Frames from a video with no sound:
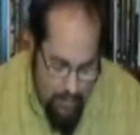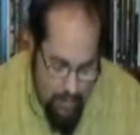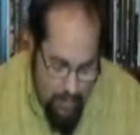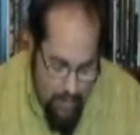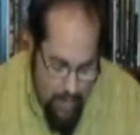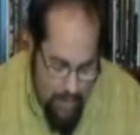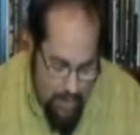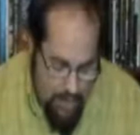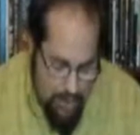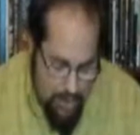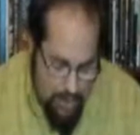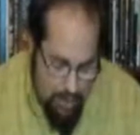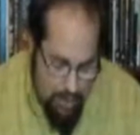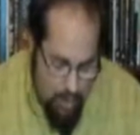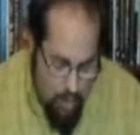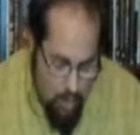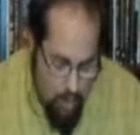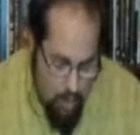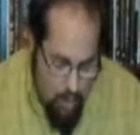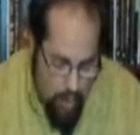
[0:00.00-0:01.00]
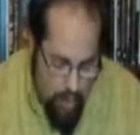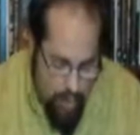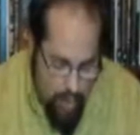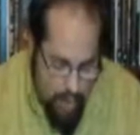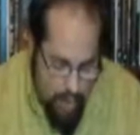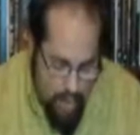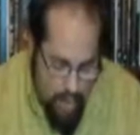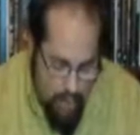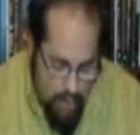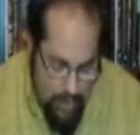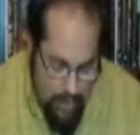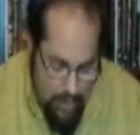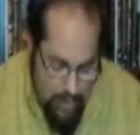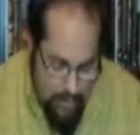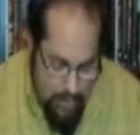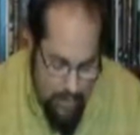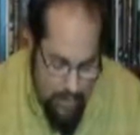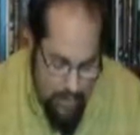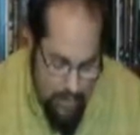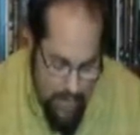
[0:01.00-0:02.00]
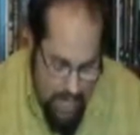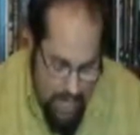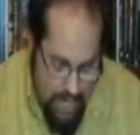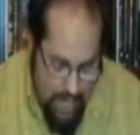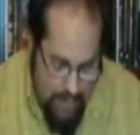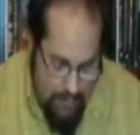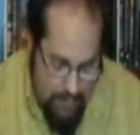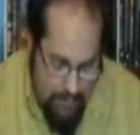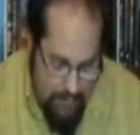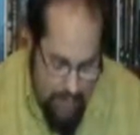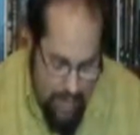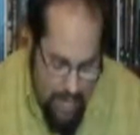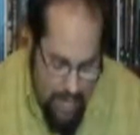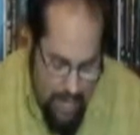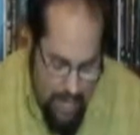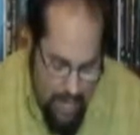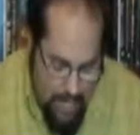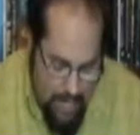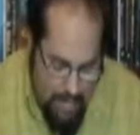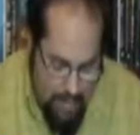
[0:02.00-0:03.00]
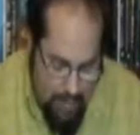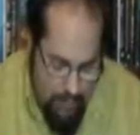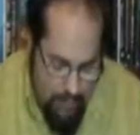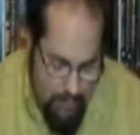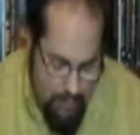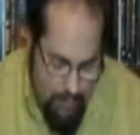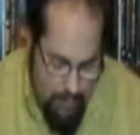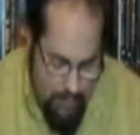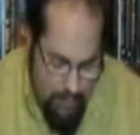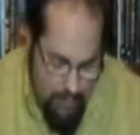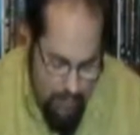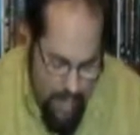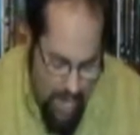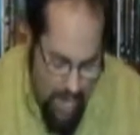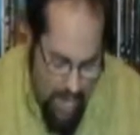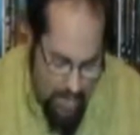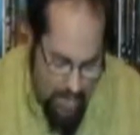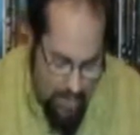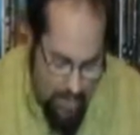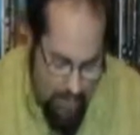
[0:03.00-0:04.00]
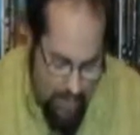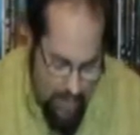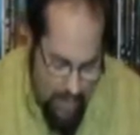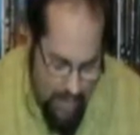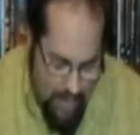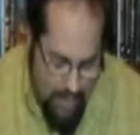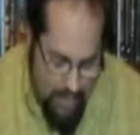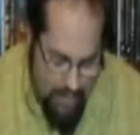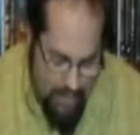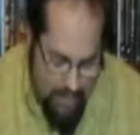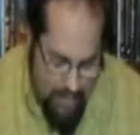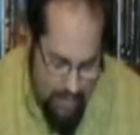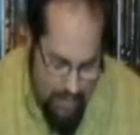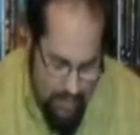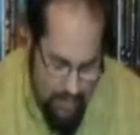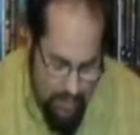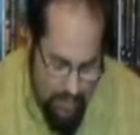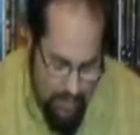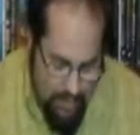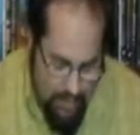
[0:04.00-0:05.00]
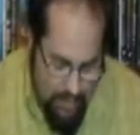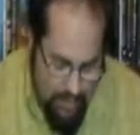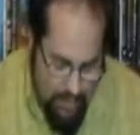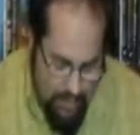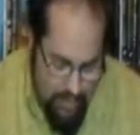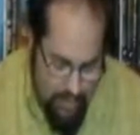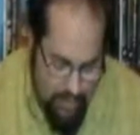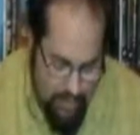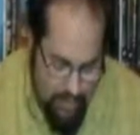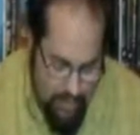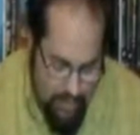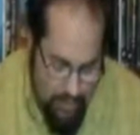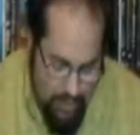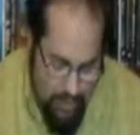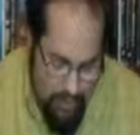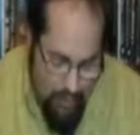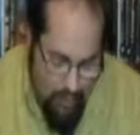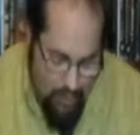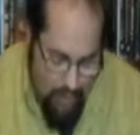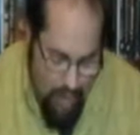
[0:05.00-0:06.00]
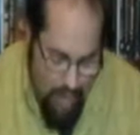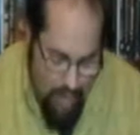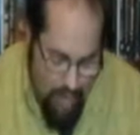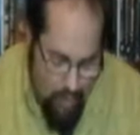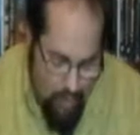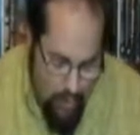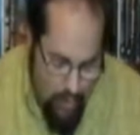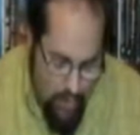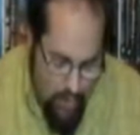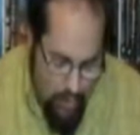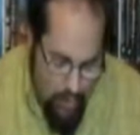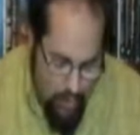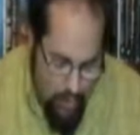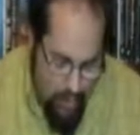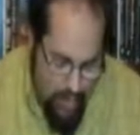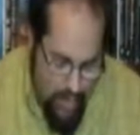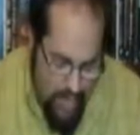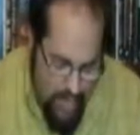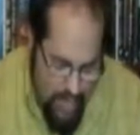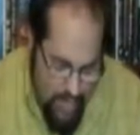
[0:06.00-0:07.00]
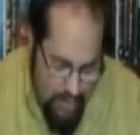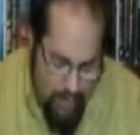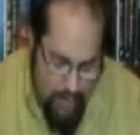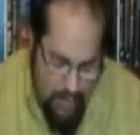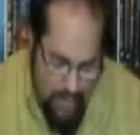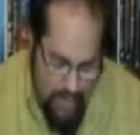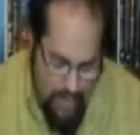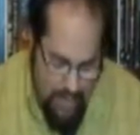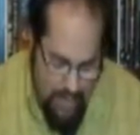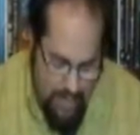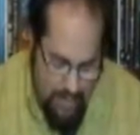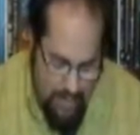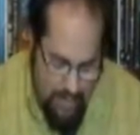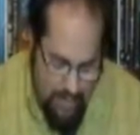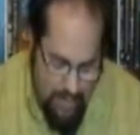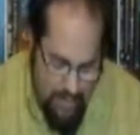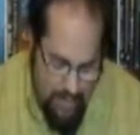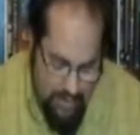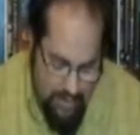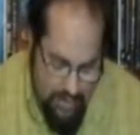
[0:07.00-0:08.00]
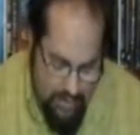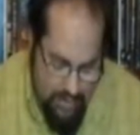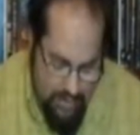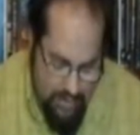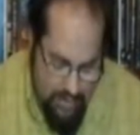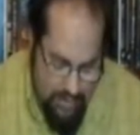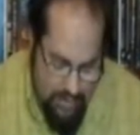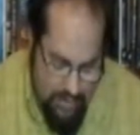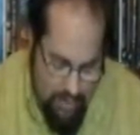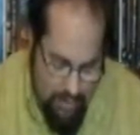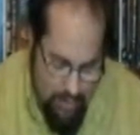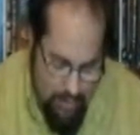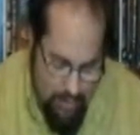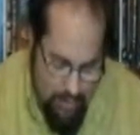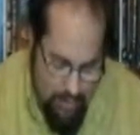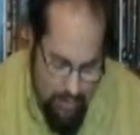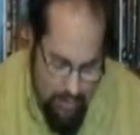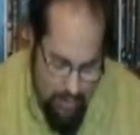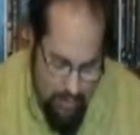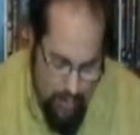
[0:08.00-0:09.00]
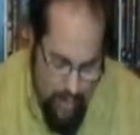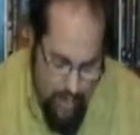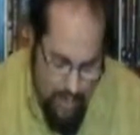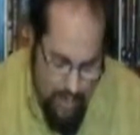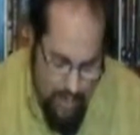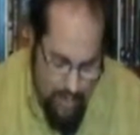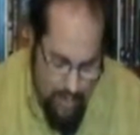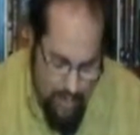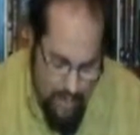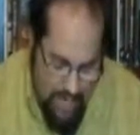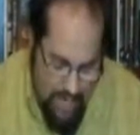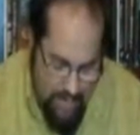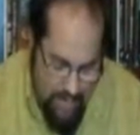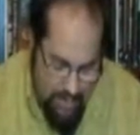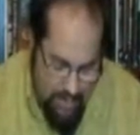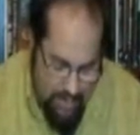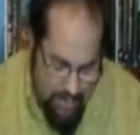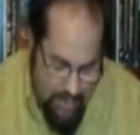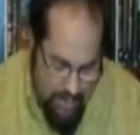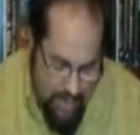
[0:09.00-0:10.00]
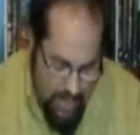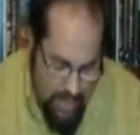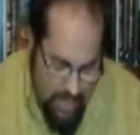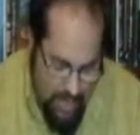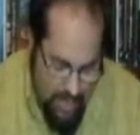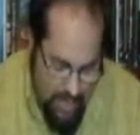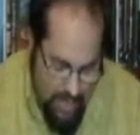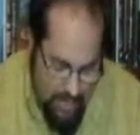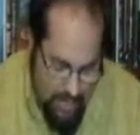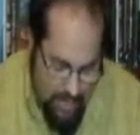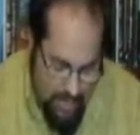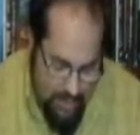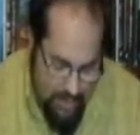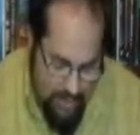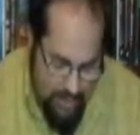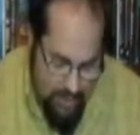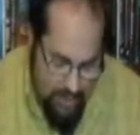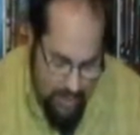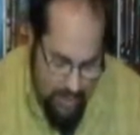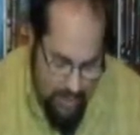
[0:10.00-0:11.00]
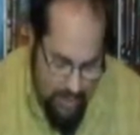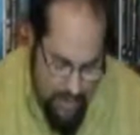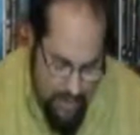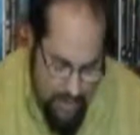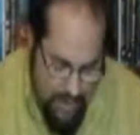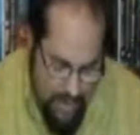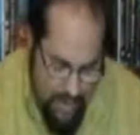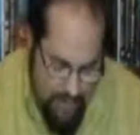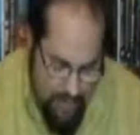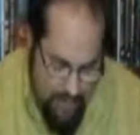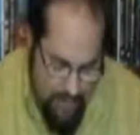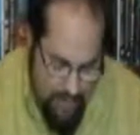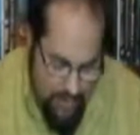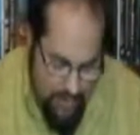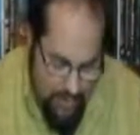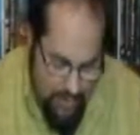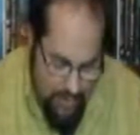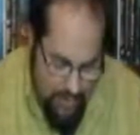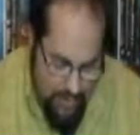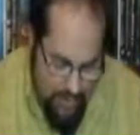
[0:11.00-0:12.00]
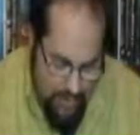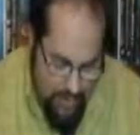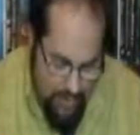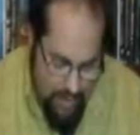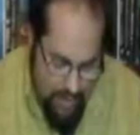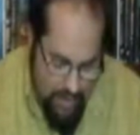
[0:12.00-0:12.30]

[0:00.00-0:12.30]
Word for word: much more shall we be saved by him from the wrath of God. For if while we were enemies, we were reconciled to God by the death of his Son,